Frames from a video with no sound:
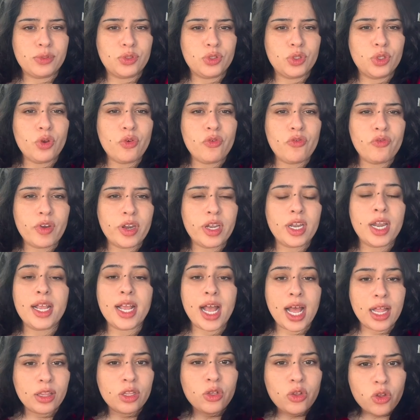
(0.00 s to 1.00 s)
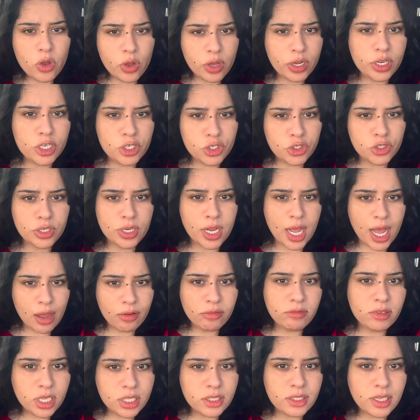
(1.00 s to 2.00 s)
Do you find, like, the cognition,
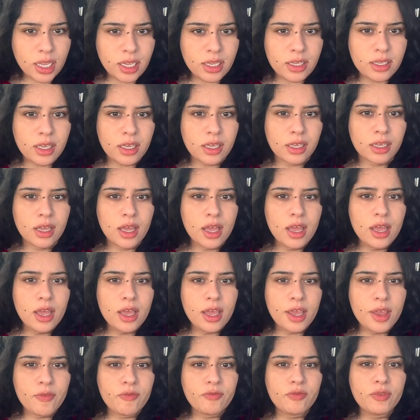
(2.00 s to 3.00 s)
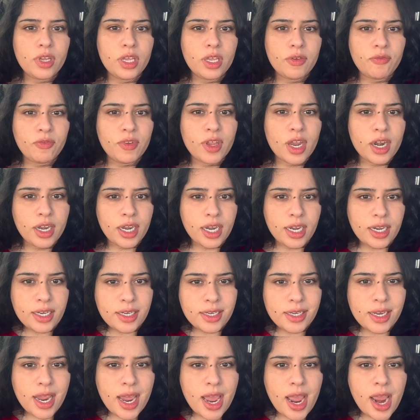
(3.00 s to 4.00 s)
how they're thinking, if they're
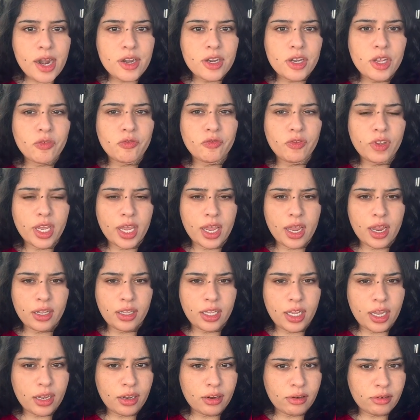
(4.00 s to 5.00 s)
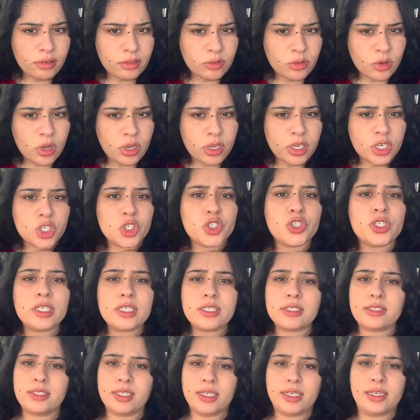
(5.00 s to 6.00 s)
intact, if their cognition
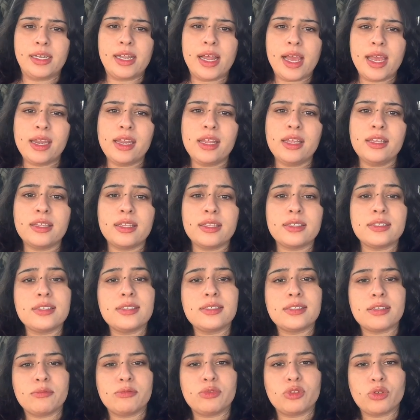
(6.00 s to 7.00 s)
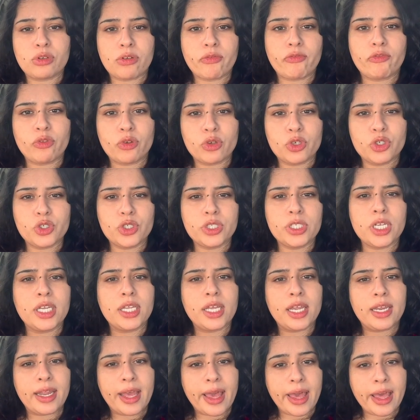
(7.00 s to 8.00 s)
is declining? This is some sort of question that
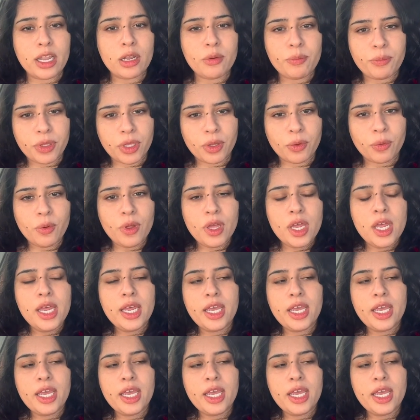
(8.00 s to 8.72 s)
can help you.